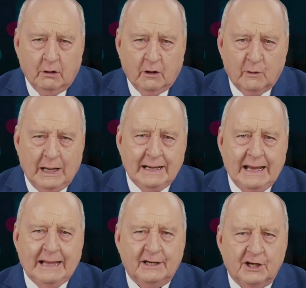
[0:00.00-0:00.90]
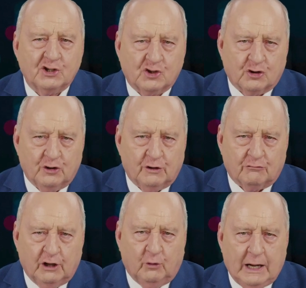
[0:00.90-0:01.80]
On the one hand, it is true that
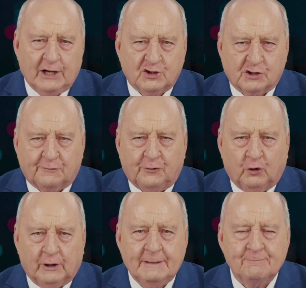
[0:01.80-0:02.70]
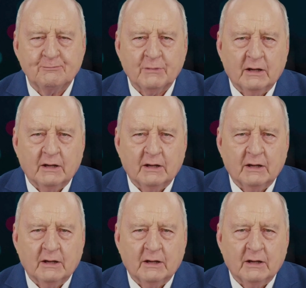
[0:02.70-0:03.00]
real wages are falling